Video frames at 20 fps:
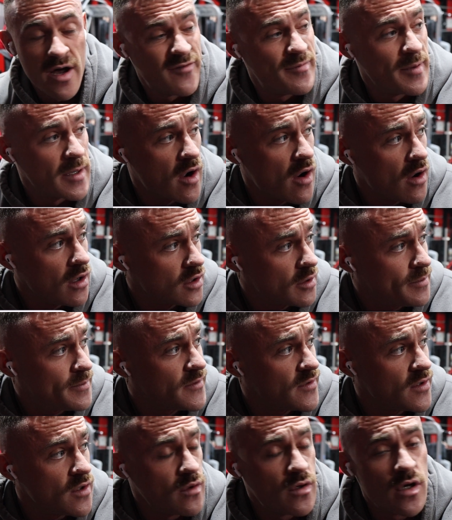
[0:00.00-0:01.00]
I've been called
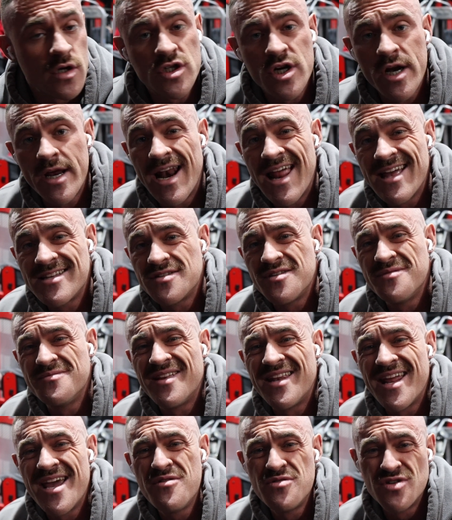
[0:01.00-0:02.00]
up to train legs
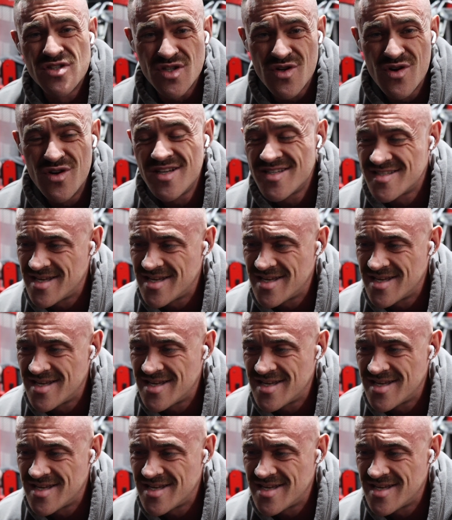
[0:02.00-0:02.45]
today, which is good.